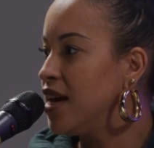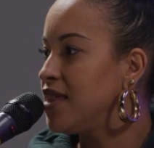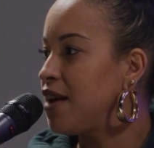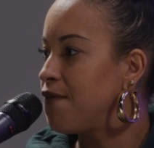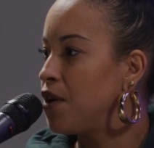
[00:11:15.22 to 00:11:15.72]

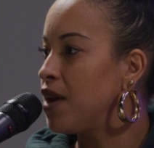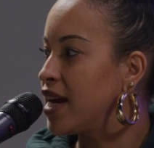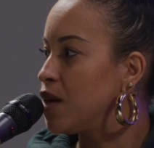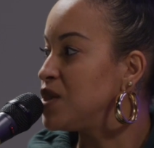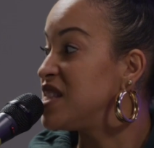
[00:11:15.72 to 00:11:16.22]
They felt
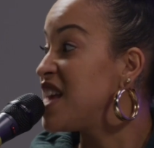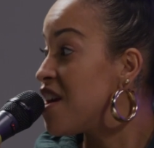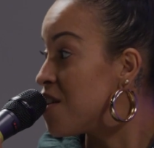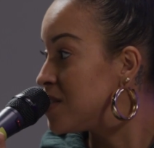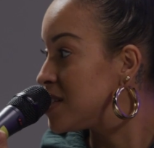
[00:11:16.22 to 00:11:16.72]
like it was
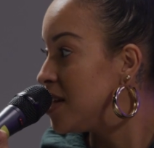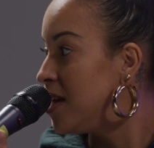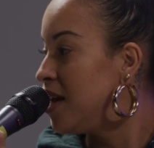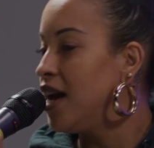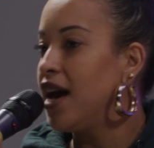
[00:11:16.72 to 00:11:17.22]
theirs.
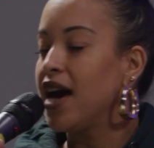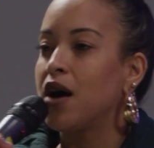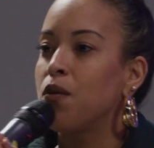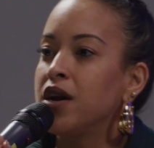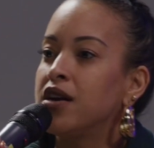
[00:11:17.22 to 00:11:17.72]
And
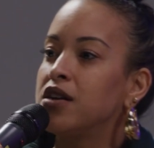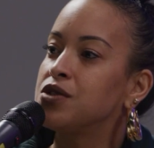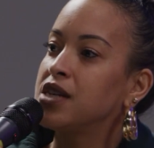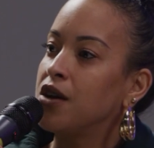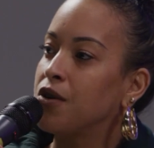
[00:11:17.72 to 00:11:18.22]
I wanted to
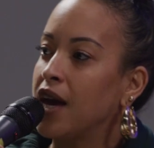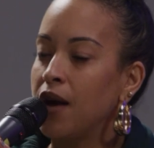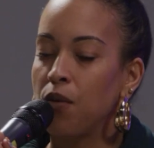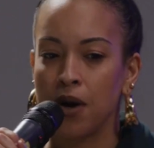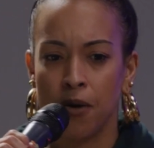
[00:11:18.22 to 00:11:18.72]
understand,
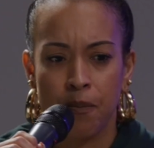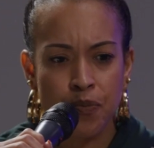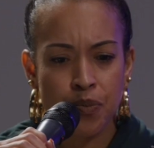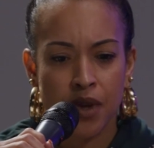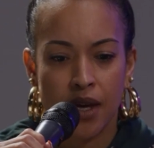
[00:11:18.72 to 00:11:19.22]
okay, well,
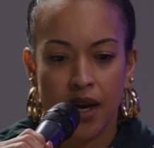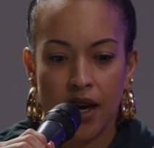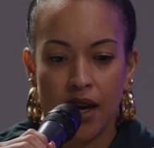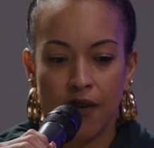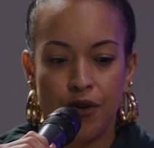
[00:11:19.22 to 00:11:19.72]

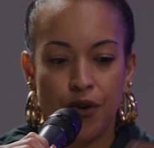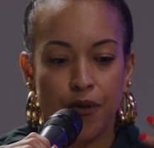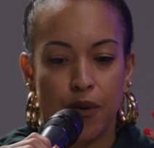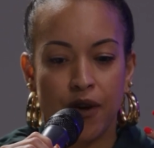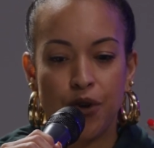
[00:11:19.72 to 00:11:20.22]
if
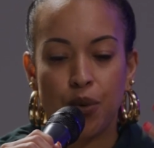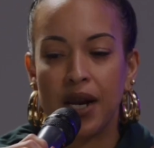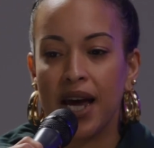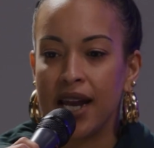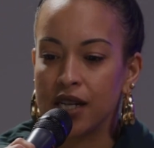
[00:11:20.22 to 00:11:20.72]
you're
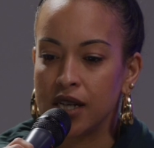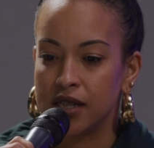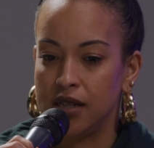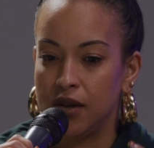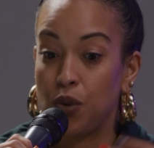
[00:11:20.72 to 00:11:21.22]

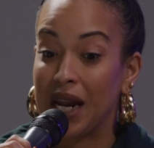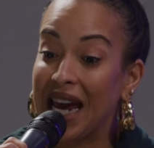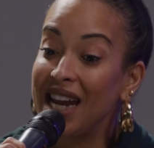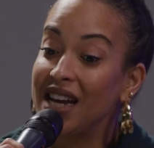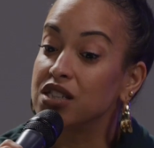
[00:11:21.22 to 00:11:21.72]

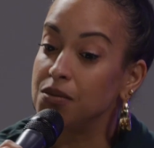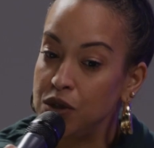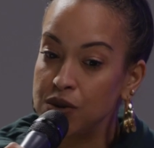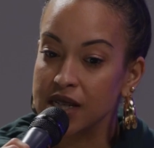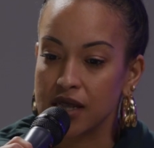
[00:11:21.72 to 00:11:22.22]
relating to
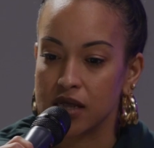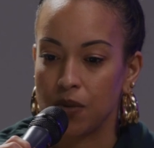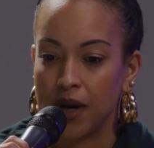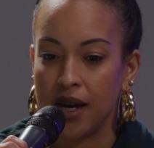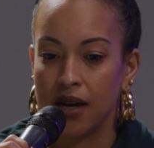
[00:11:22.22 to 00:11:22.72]
music this
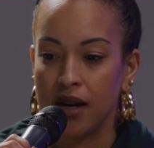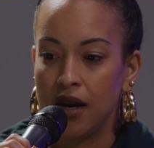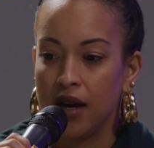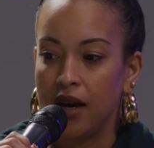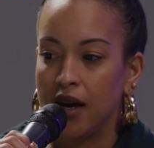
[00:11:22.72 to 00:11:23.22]
way,
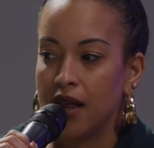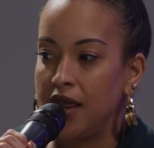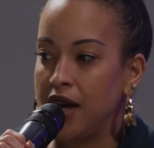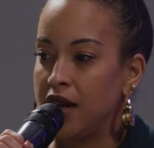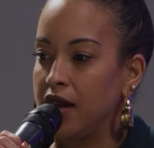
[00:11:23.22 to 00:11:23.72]

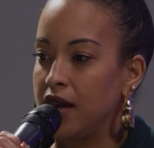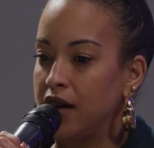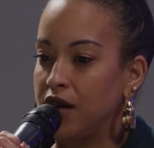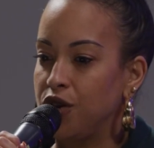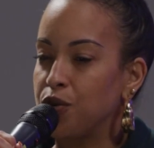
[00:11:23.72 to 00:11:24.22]
then
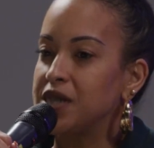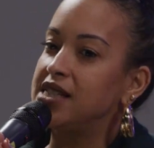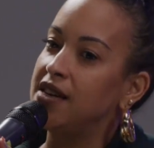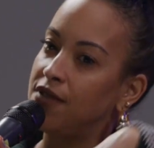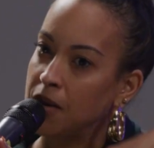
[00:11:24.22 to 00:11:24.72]
you're
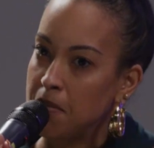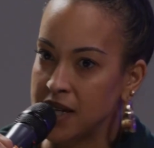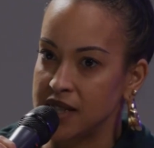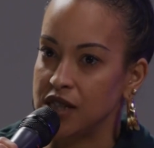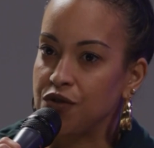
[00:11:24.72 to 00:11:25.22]
receiving a
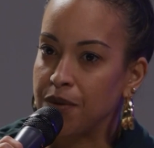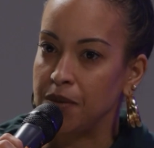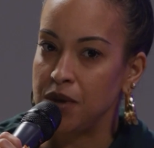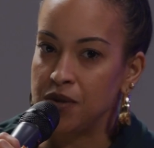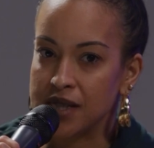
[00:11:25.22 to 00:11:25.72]
message from
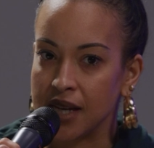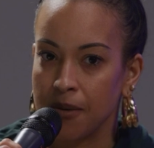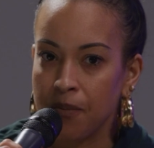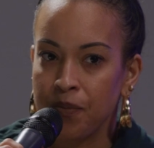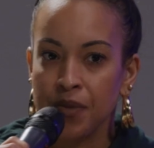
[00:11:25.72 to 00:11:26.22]
the
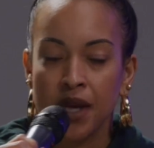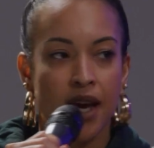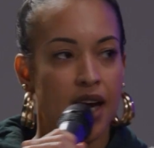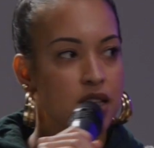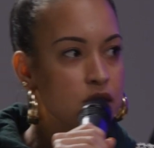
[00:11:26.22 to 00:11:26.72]
music.
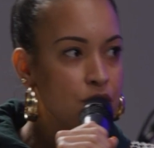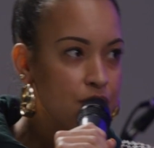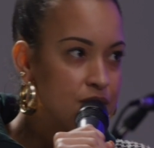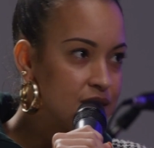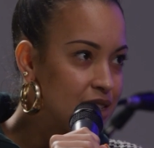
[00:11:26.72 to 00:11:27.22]
And so
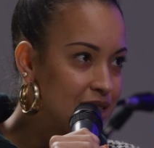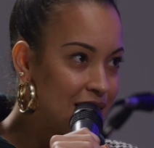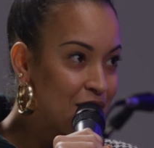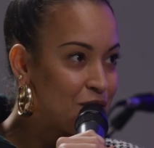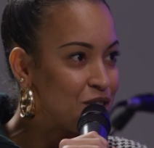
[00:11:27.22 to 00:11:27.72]
there's this
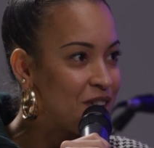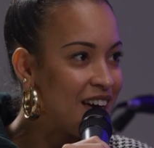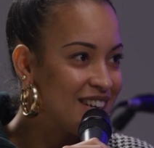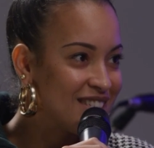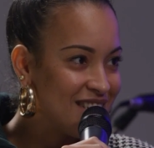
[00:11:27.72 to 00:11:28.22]
literature
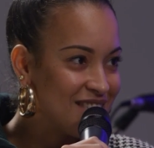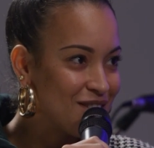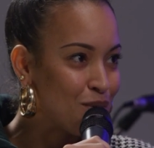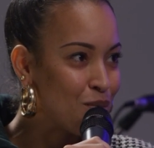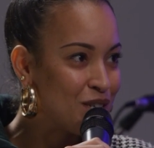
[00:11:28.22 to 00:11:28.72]
that exists
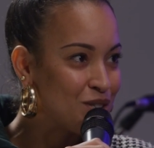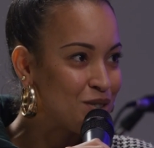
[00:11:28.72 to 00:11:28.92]
on racial